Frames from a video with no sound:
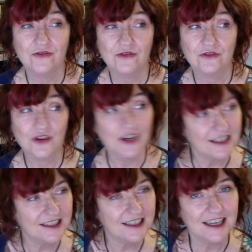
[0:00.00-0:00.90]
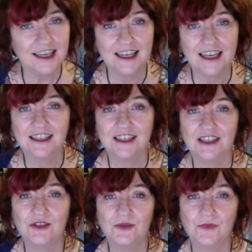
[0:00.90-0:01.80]
trying to stay
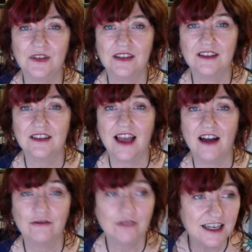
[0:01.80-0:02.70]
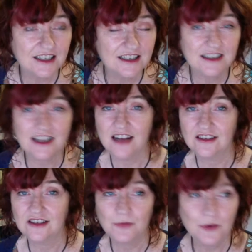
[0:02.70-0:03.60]
connected with our friends, our
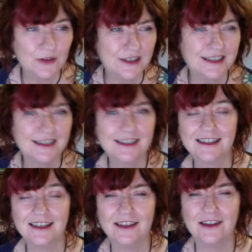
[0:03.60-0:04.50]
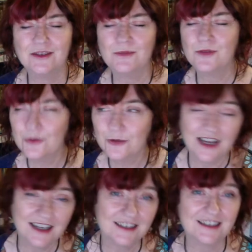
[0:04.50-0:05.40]
supporters, and those beautiful
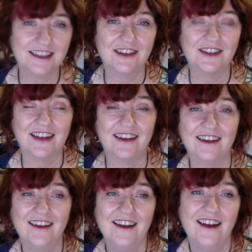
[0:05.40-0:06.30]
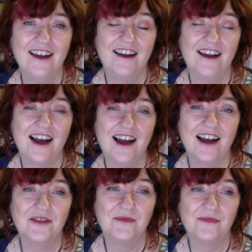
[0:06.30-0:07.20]
artists out there.
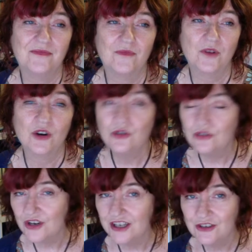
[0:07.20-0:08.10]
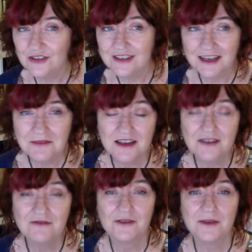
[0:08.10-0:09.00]
We're all trying to do the same
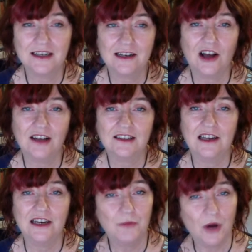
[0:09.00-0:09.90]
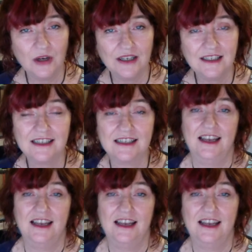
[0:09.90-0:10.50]
thing from our little isolated pockets.